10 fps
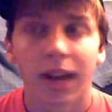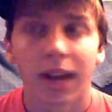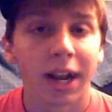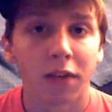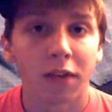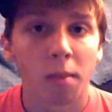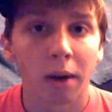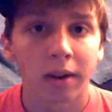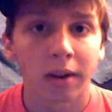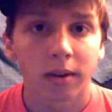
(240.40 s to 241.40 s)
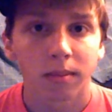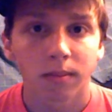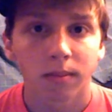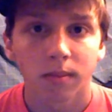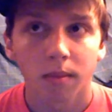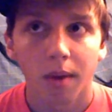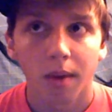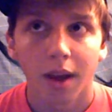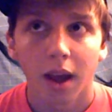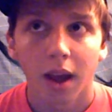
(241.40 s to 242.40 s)
negative about it.
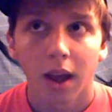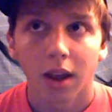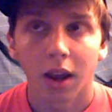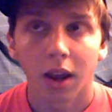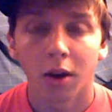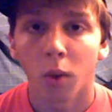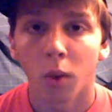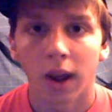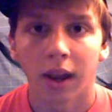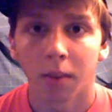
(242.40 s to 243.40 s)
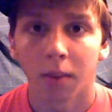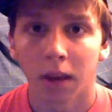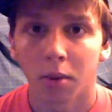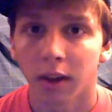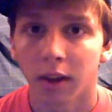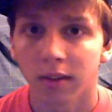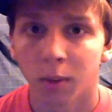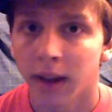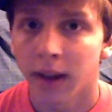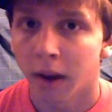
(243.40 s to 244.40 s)
In no way am I putting
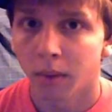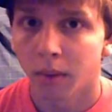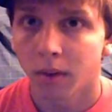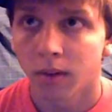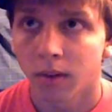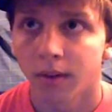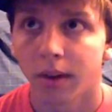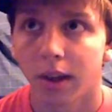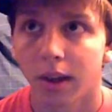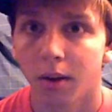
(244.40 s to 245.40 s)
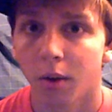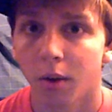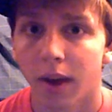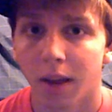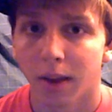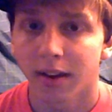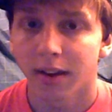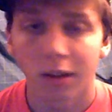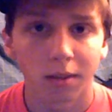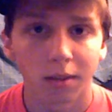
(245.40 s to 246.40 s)
someone down. In no way am I
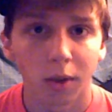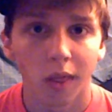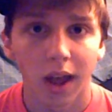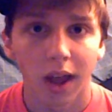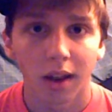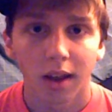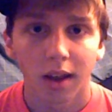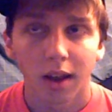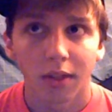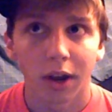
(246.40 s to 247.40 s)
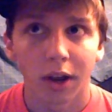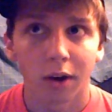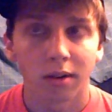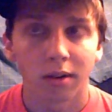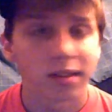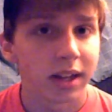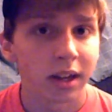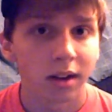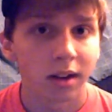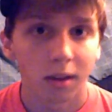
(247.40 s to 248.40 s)
telling someone that they're
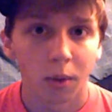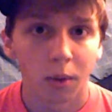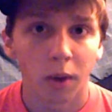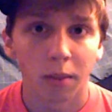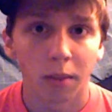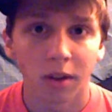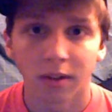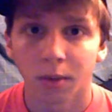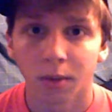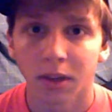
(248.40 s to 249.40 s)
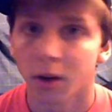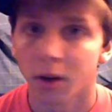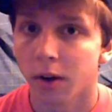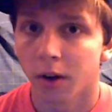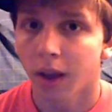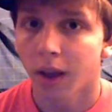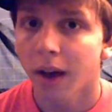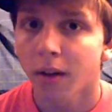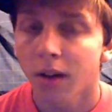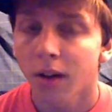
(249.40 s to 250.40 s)
sinning. In no way am I telling someone they're going to go to
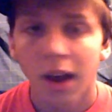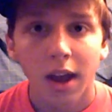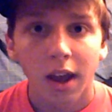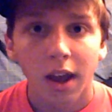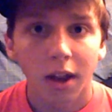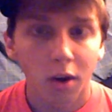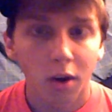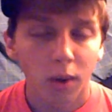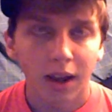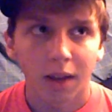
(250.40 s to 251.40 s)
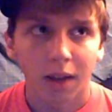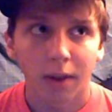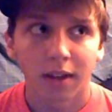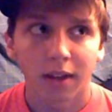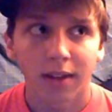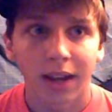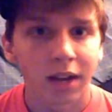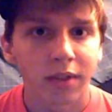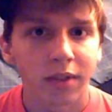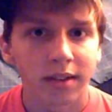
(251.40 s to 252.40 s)
hell. In no way am I saying
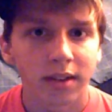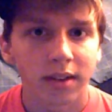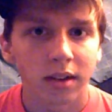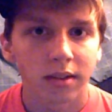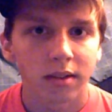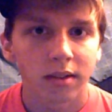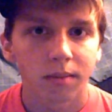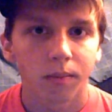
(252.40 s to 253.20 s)
any of these things.